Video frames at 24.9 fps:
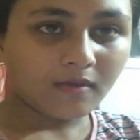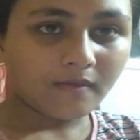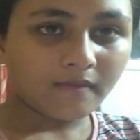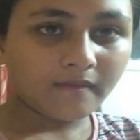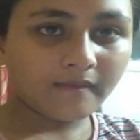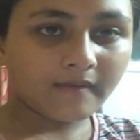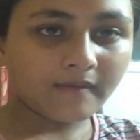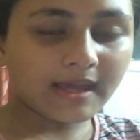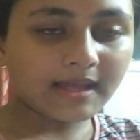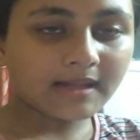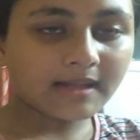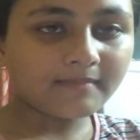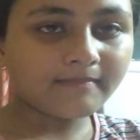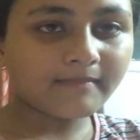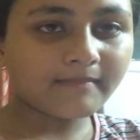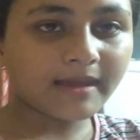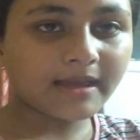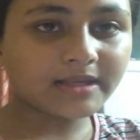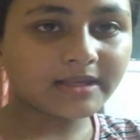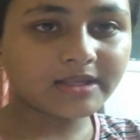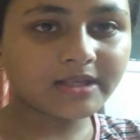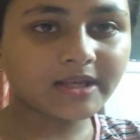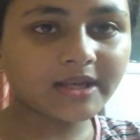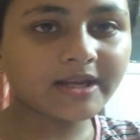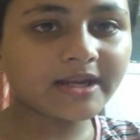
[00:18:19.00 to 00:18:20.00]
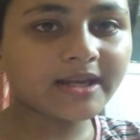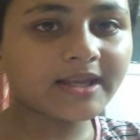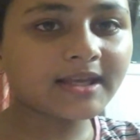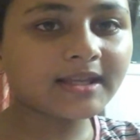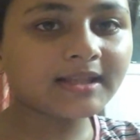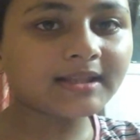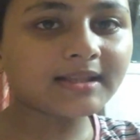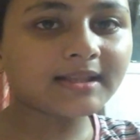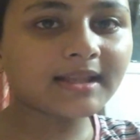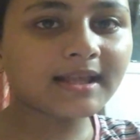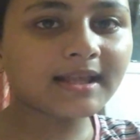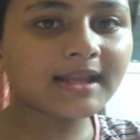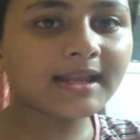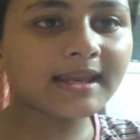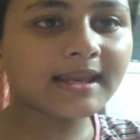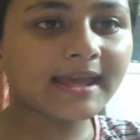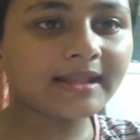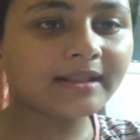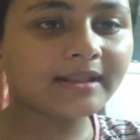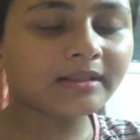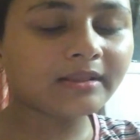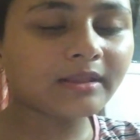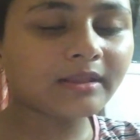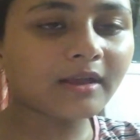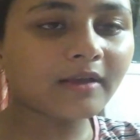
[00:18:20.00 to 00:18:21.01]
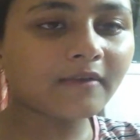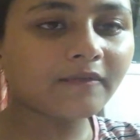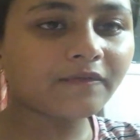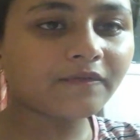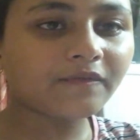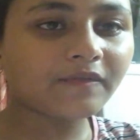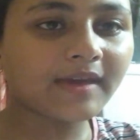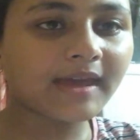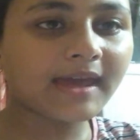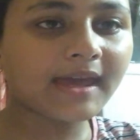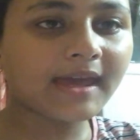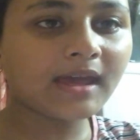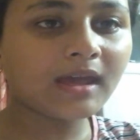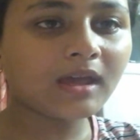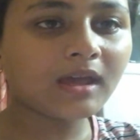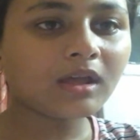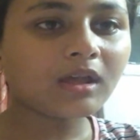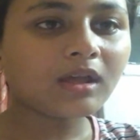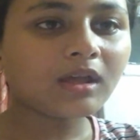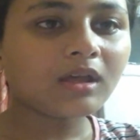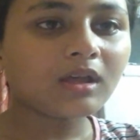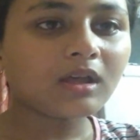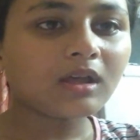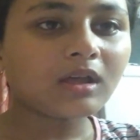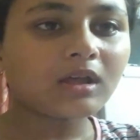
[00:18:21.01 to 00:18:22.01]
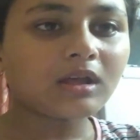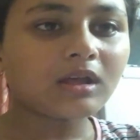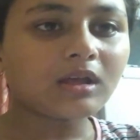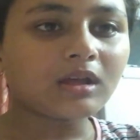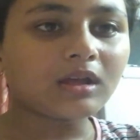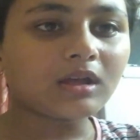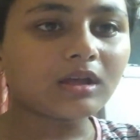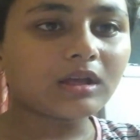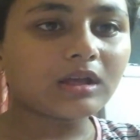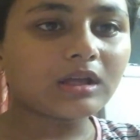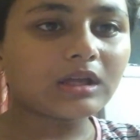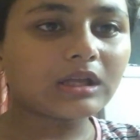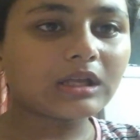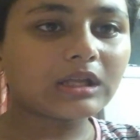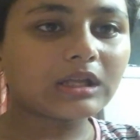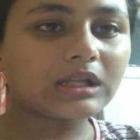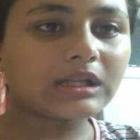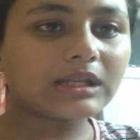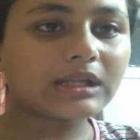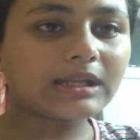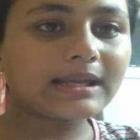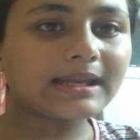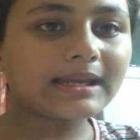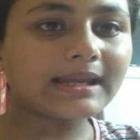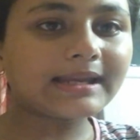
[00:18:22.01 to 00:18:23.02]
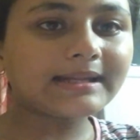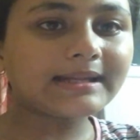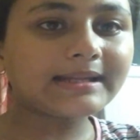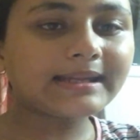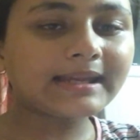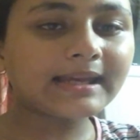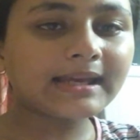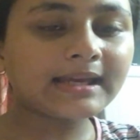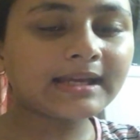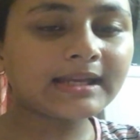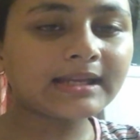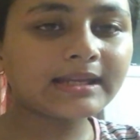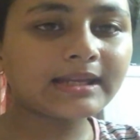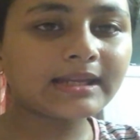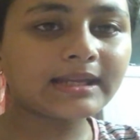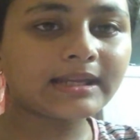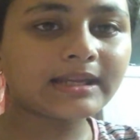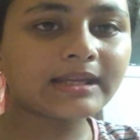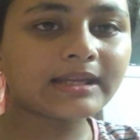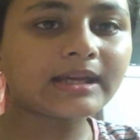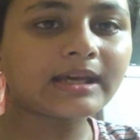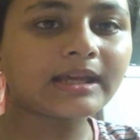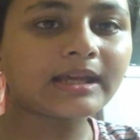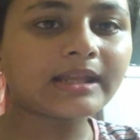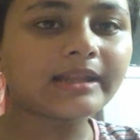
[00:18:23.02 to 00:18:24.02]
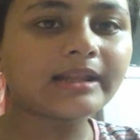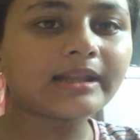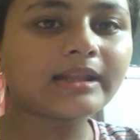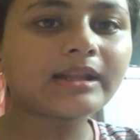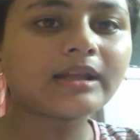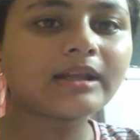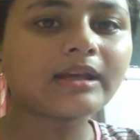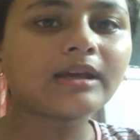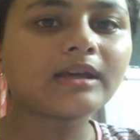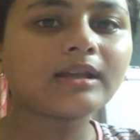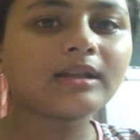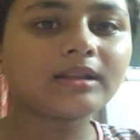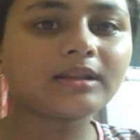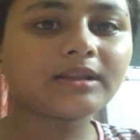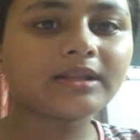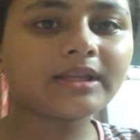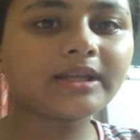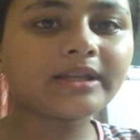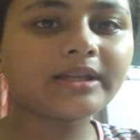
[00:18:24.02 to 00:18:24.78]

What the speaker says: While measuring the length of a knitting needle, the